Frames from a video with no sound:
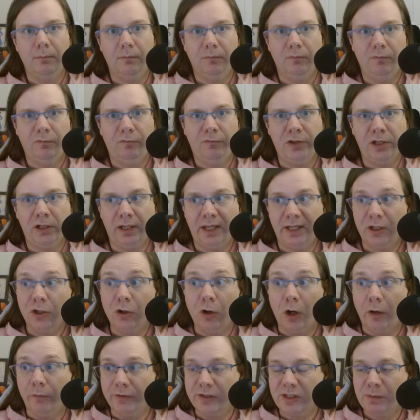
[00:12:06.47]
feel like you're
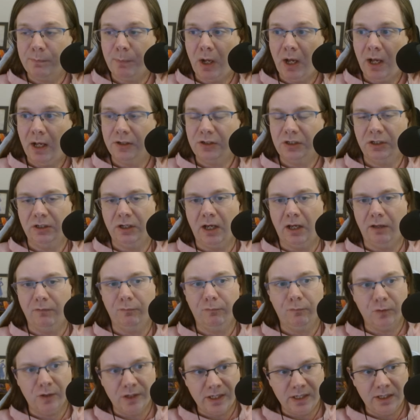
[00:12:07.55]
on the spot, to not
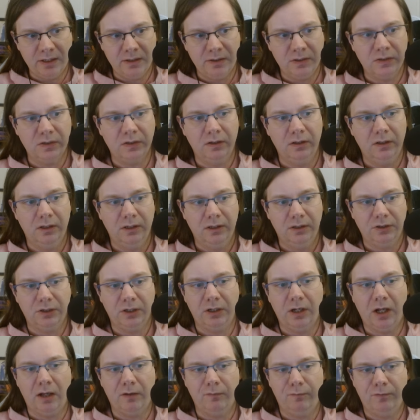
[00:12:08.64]
freeze, to
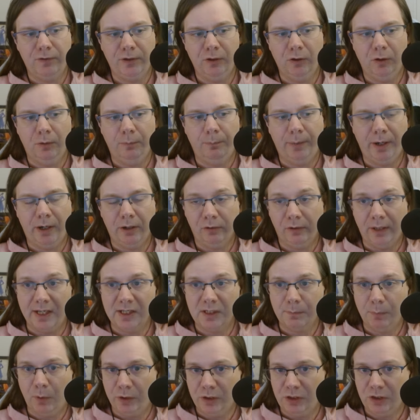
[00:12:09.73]
not feel paralyzed
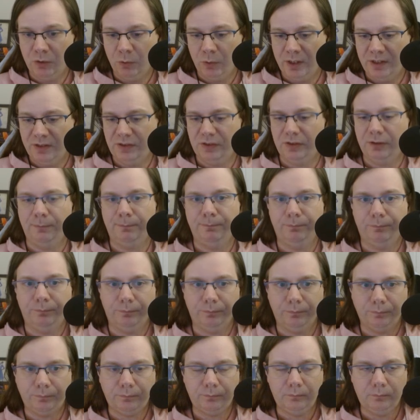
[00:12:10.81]
by choice.
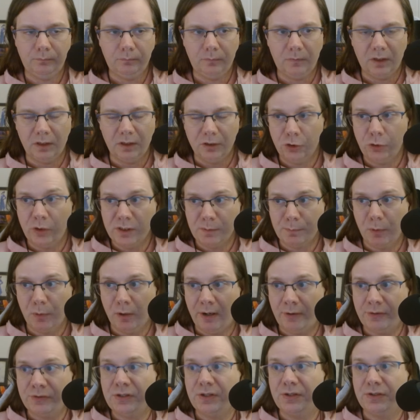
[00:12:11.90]
Choice
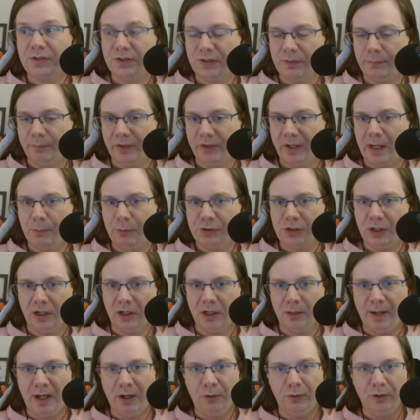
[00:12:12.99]
paralysis is something I will talk
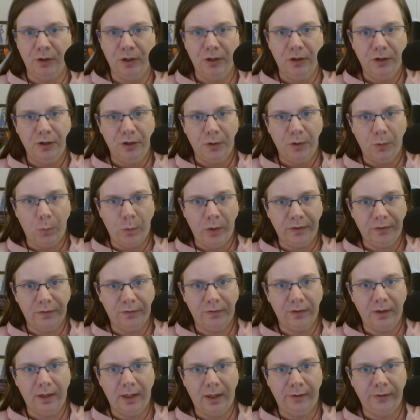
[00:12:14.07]
about with
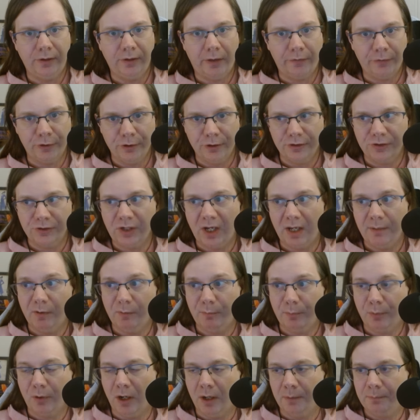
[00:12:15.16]
another type of
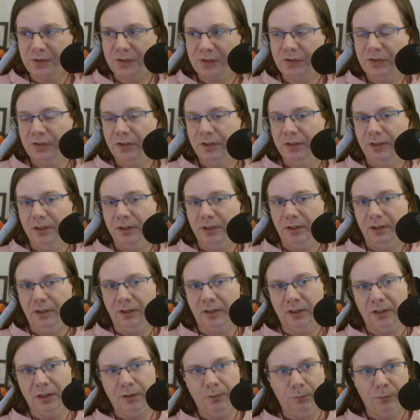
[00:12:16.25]
prompts,
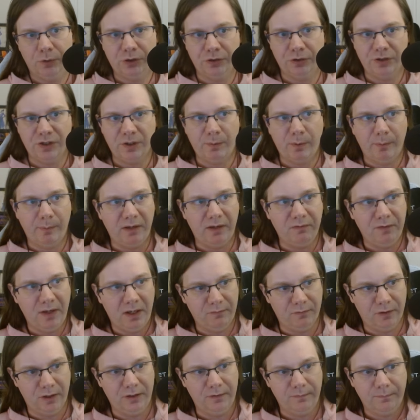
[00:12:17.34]
which are some of my
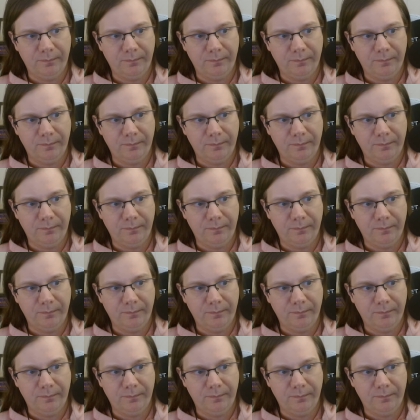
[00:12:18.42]
favorite.